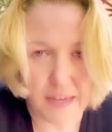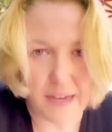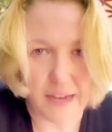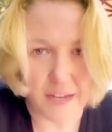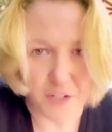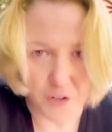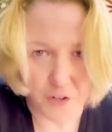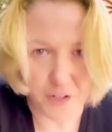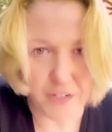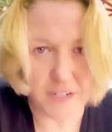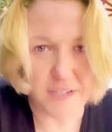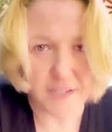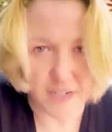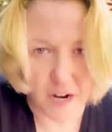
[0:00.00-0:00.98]
And you're
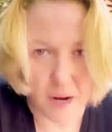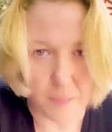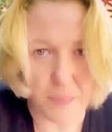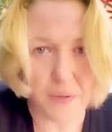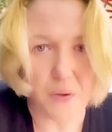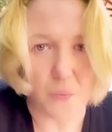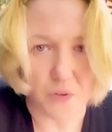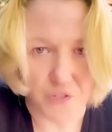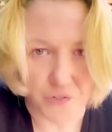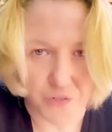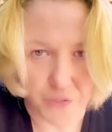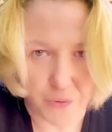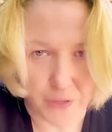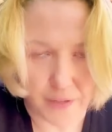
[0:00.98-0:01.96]
gonna stop what you're
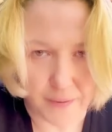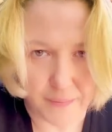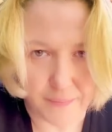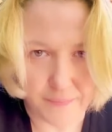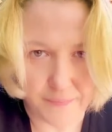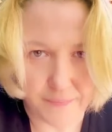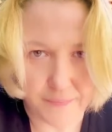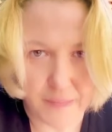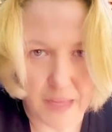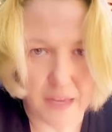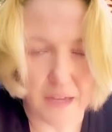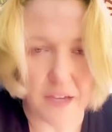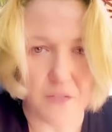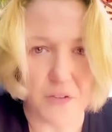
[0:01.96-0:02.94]
doing.
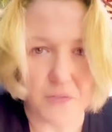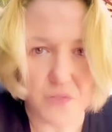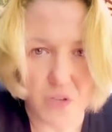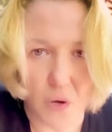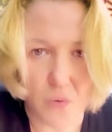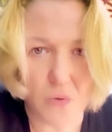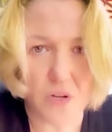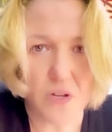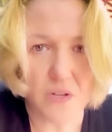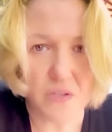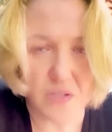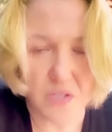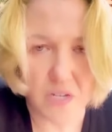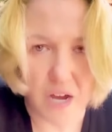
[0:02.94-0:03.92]
If you don't
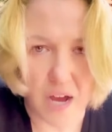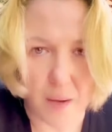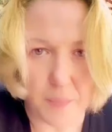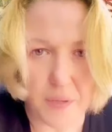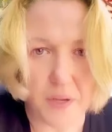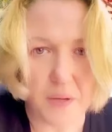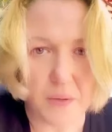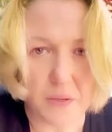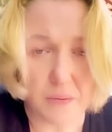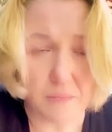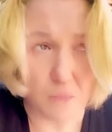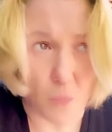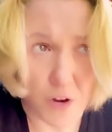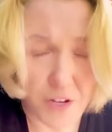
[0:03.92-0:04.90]
stop
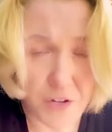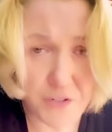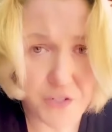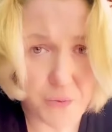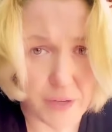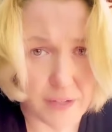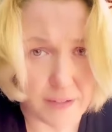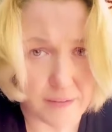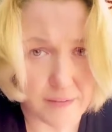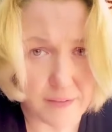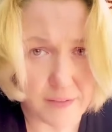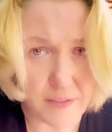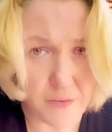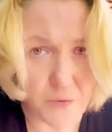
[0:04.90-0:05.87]
what you're doing,
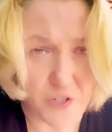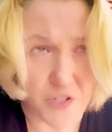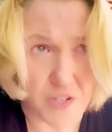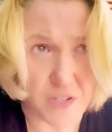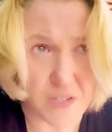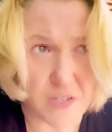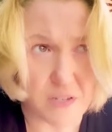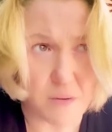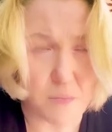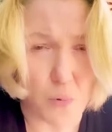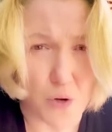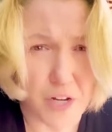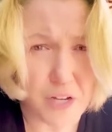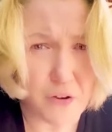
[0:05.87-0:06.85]
which is
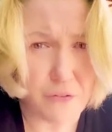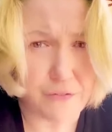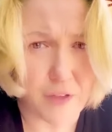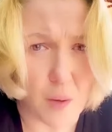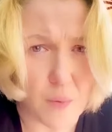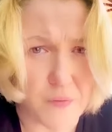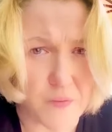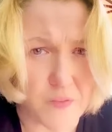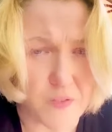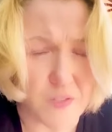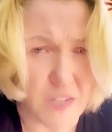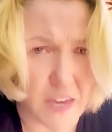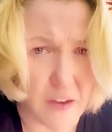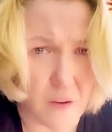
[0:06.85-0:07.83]
putting your thumb on the
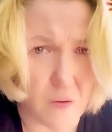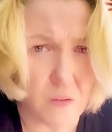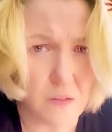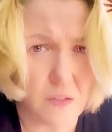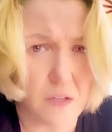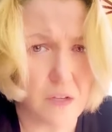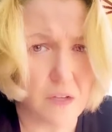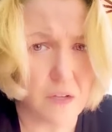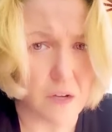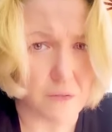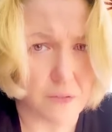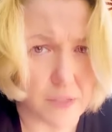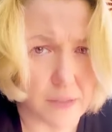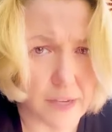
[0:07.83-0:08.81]
scale
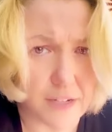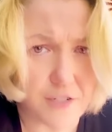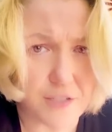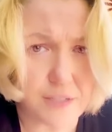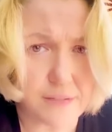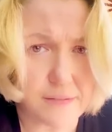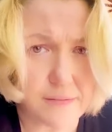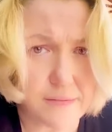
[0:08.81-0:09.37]
of the election,